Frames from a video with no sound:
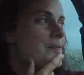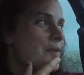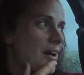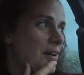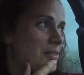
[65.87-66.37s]

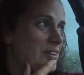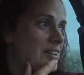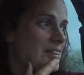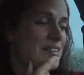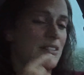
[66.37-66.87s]
out in
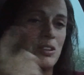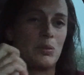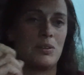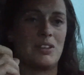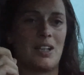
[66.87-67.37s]
this. So
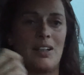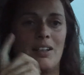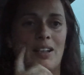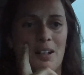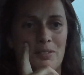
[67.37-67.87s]
instead I
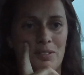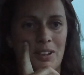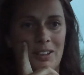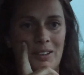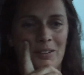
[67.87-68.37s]
have a
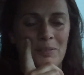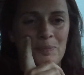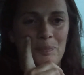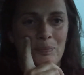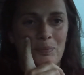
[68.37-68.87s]
little
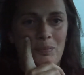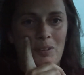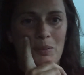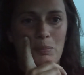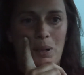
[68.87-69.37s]

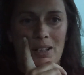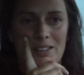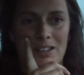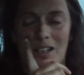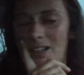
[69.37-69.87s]

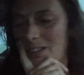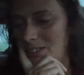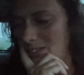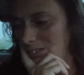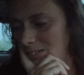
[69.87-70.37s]
pasta
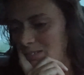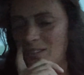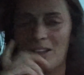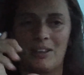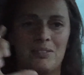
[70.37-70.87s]

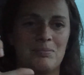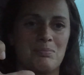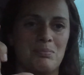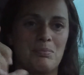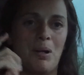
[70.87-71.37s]
like
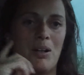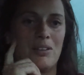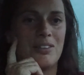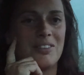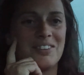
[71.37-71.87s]
pot
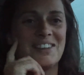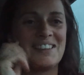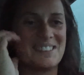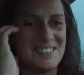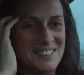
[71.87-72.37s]

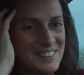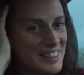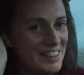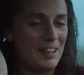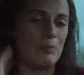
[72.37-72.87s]

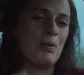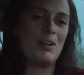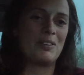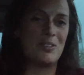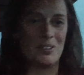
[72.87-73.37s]
a pot
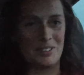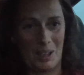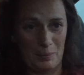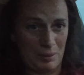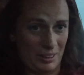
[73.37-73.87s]
noodle type
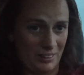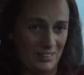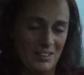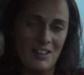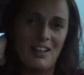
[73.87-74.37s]
thing.
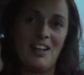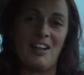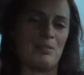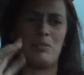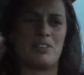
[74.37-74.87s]

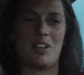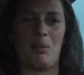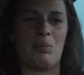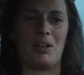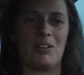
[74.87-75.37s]
It's not
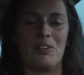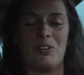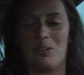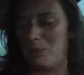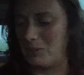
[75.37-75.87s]
pot noodle, I
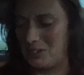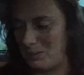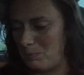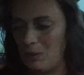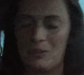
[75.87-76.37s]
wouldn't eat
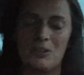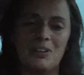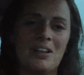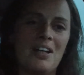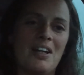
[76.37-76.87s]
pot noodle.
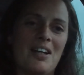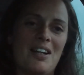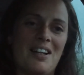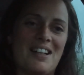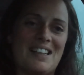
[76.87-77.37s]

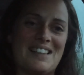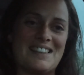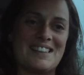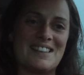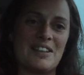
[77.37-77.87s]
And
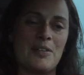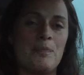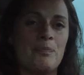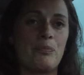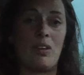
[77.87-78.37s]

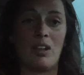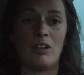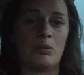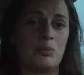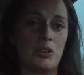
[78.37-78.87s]
I
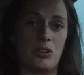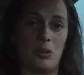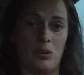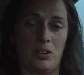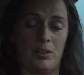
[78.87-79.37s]
am just
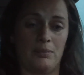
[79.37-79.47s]
gonna,